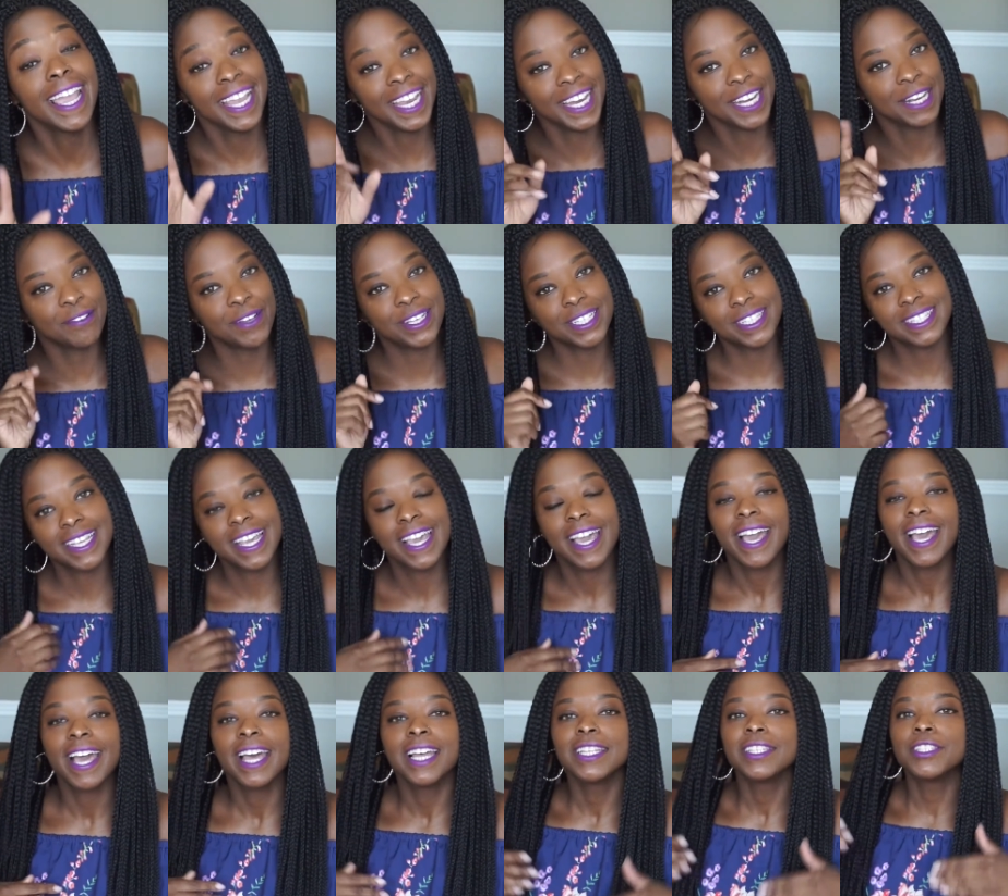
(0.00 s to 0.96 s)
Anyways,
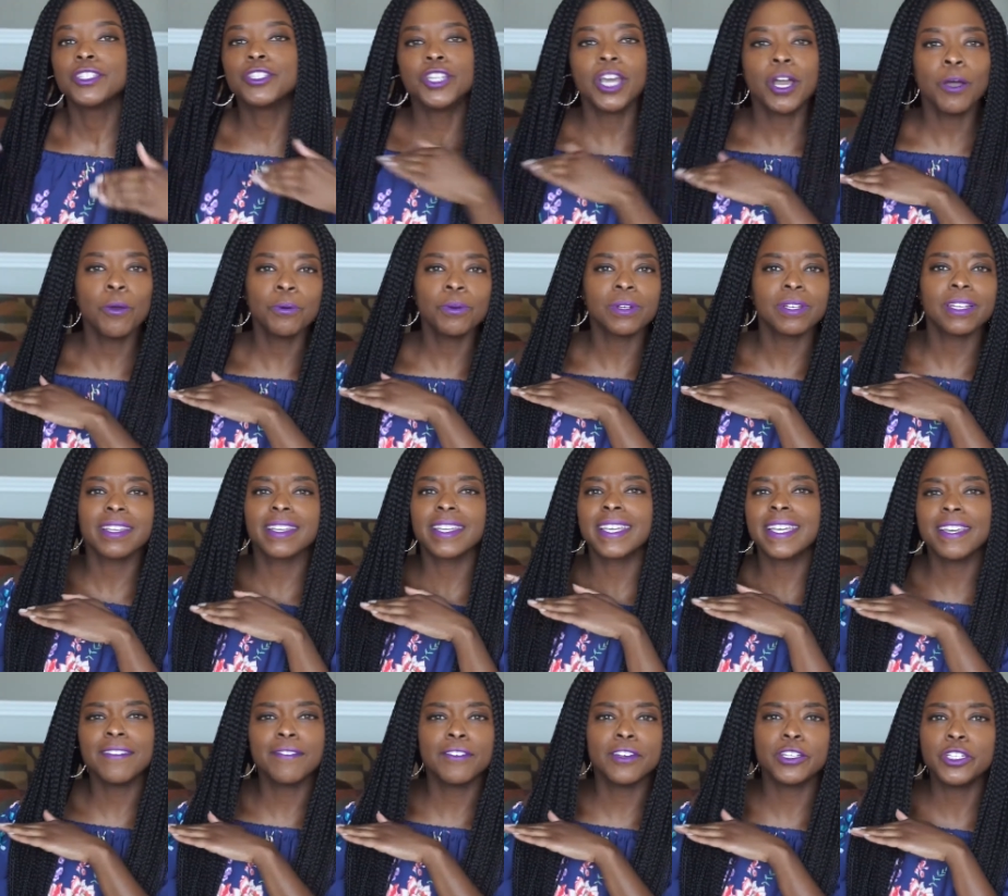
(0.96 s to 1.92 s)
don't
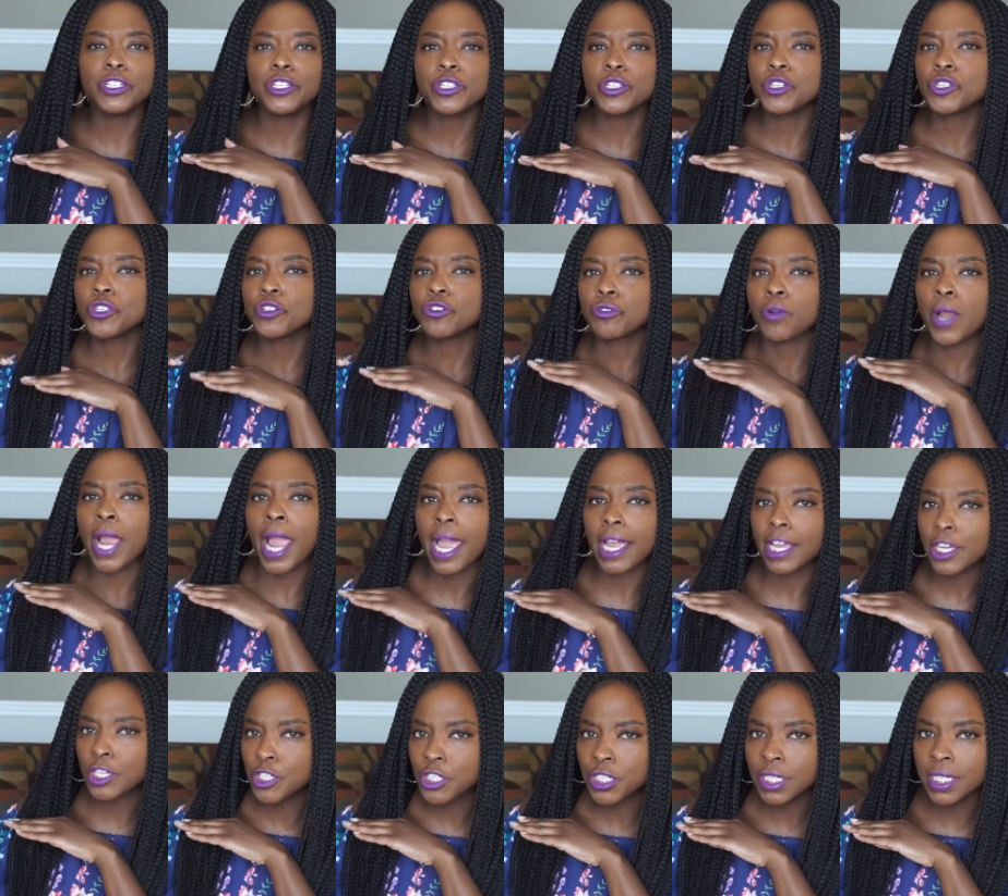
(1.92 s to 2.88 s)
give a
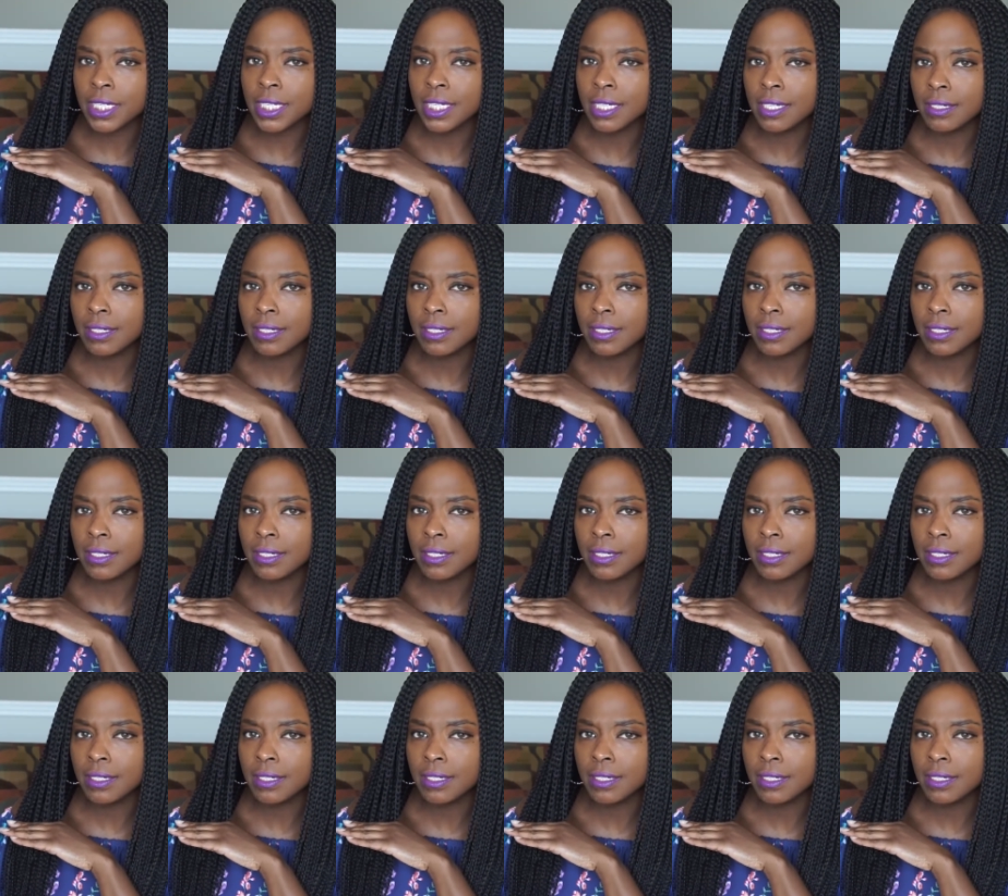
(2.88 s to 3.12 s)
distraction